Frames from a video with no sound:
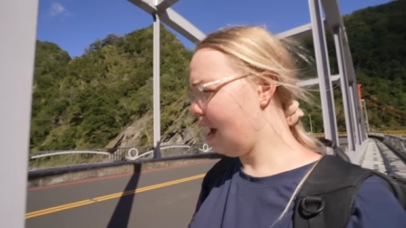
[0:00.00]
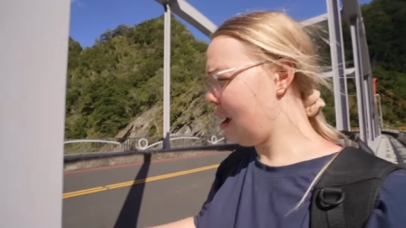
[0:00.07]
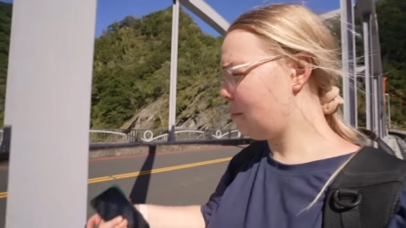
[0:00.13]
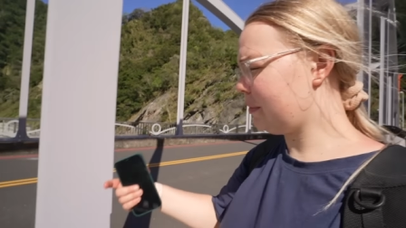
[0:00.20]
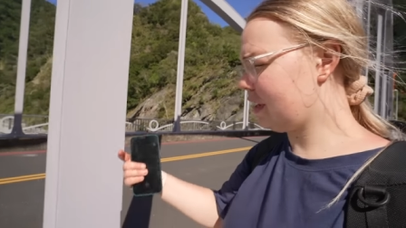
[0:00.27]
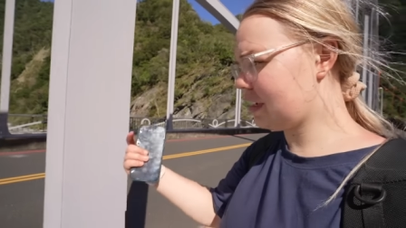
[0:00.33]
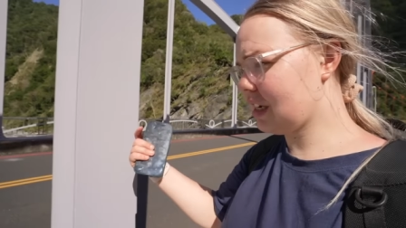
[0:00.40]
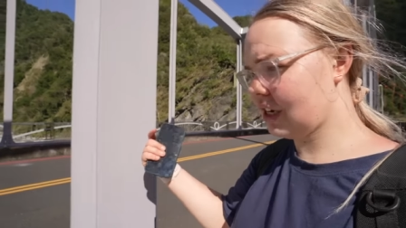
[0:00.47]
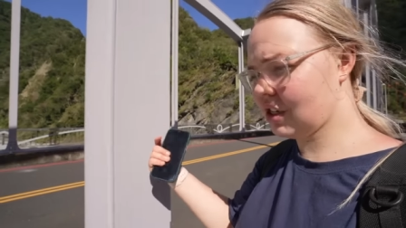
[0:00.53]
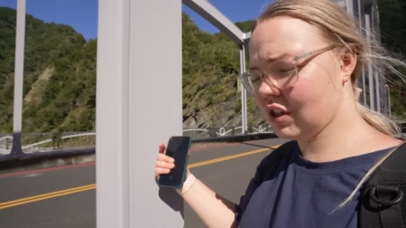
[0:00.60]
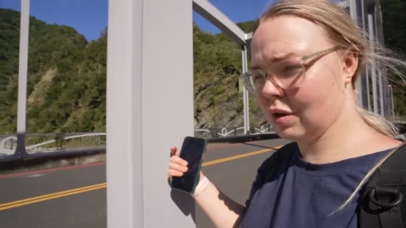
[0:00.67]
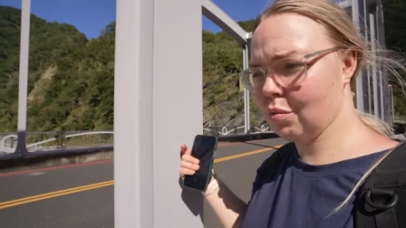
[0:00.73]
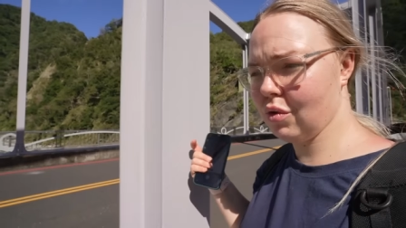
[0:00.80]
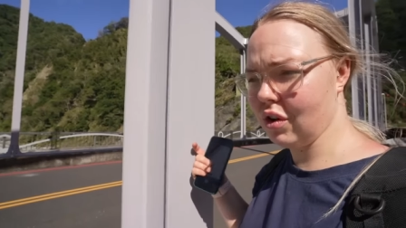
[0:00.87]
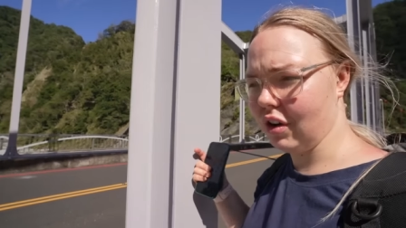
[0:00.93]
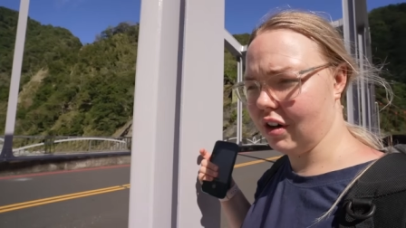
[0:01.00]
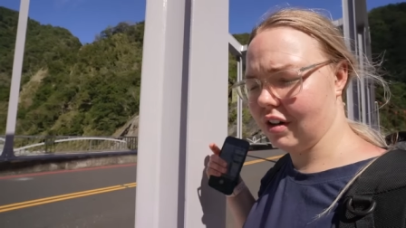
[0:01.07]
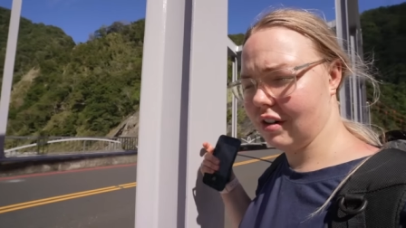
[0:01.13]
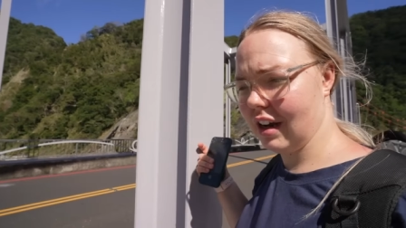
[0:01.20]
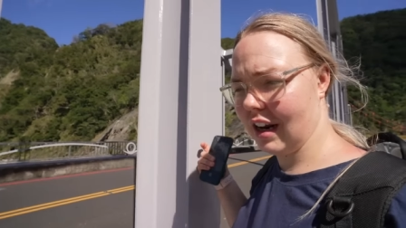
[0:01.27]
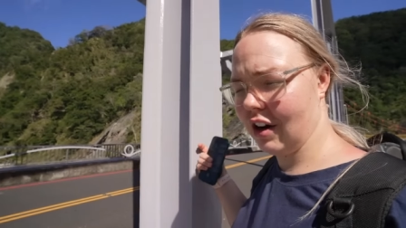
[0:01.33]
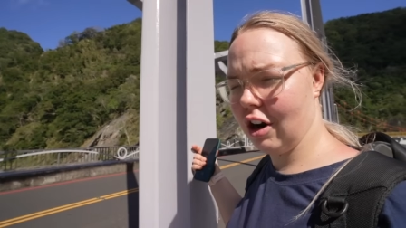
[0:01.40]
I'm gonna touch some wood
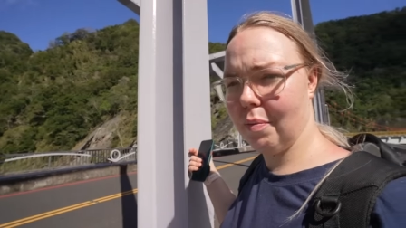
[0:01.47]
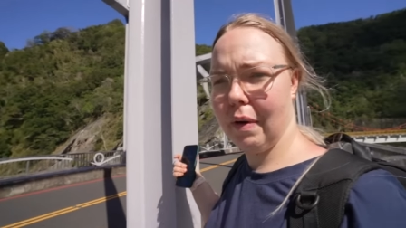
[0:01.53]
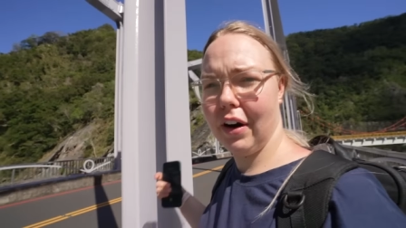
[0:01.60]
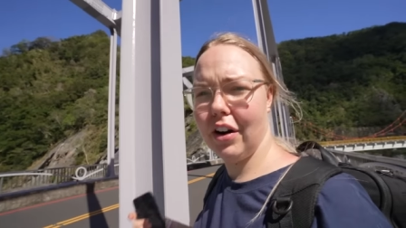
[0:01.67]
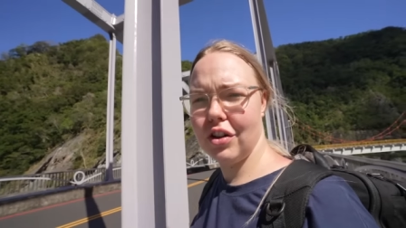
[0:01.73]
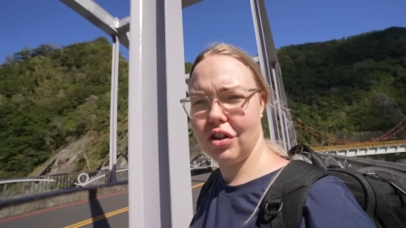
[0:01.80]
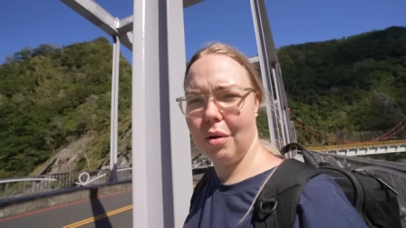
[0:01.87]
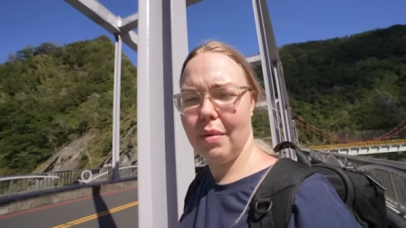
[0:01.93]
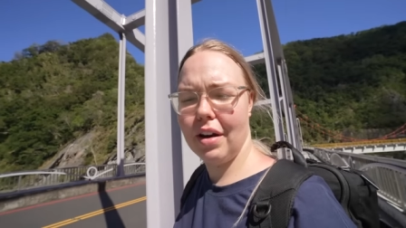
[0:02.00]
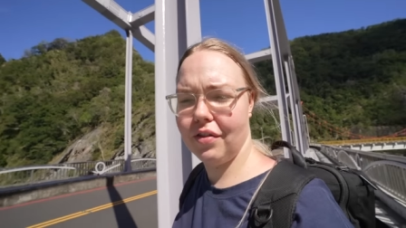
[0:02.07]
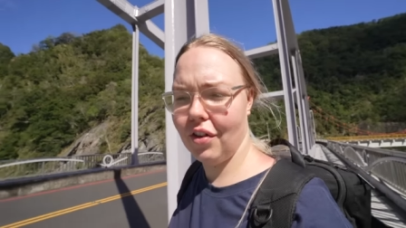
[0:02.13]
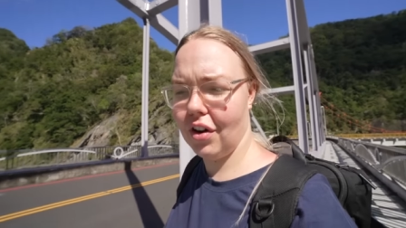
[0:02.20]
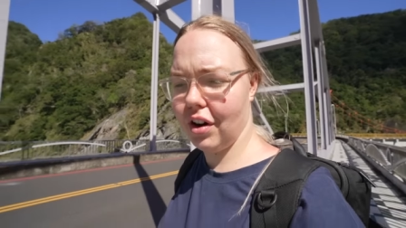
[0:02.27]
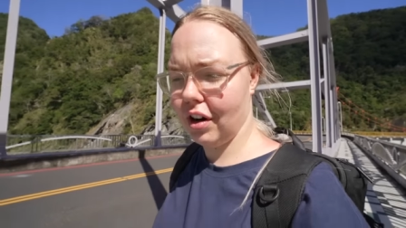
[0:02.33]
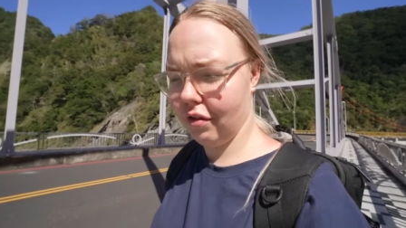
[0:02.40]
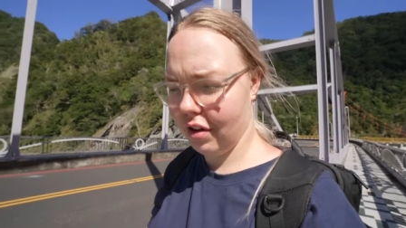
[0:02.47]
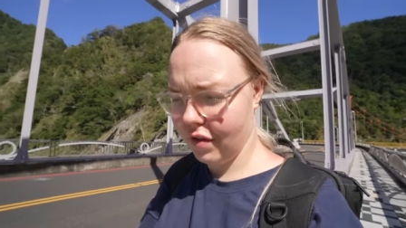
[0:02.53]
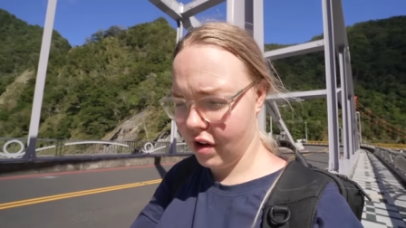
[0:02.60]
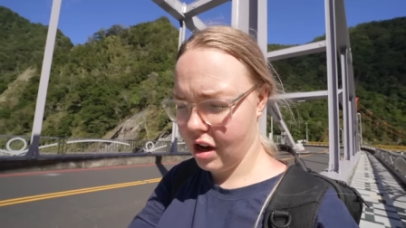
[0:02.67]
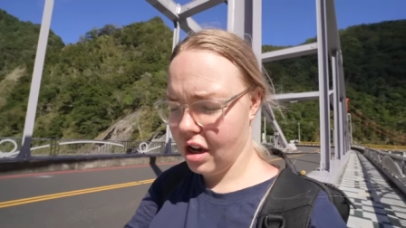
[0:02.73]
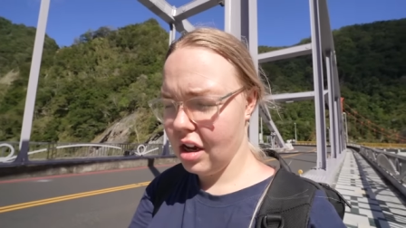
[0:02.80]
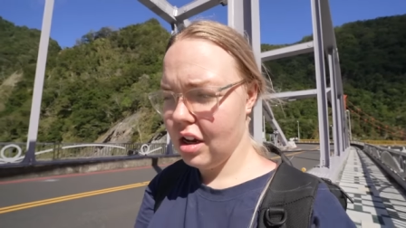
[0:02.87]
and hope I don't drop my phone in a
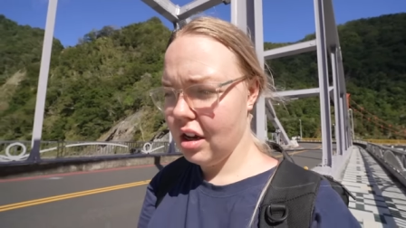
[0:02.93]
river.